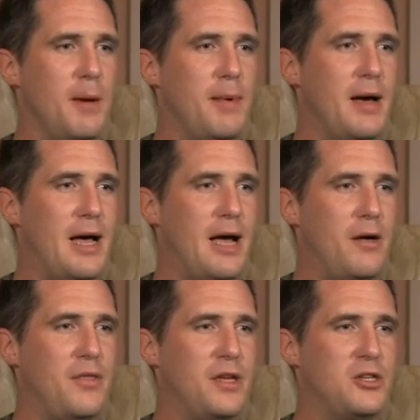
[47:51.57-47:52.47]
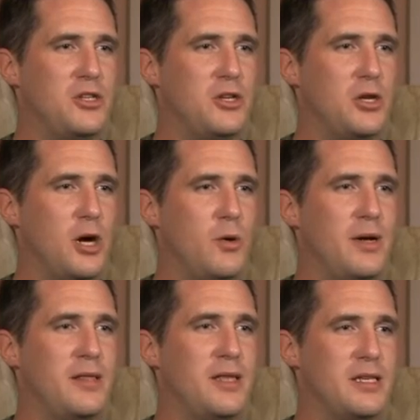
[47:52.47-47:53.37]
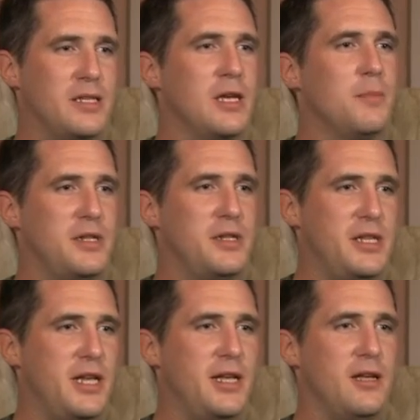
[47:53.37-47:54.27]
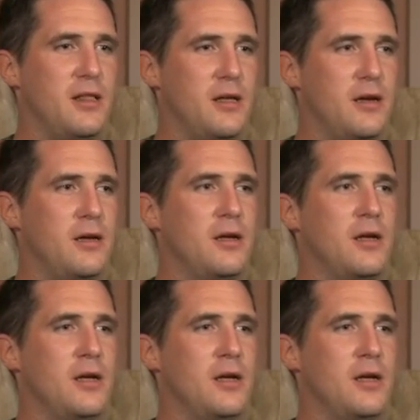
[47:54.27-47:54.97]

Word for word: about how things should go in this particular